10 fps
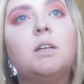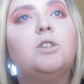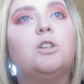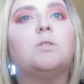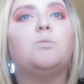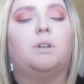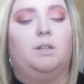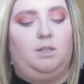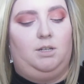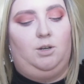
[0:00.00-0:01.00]
Just
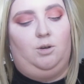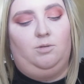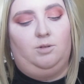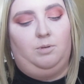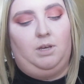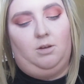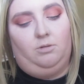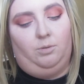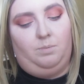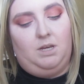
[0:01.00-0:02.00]
wanted to do a cute
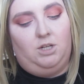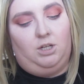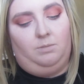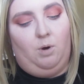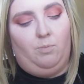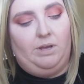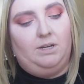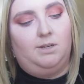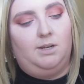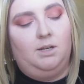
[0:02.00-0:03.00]
little peachy moment.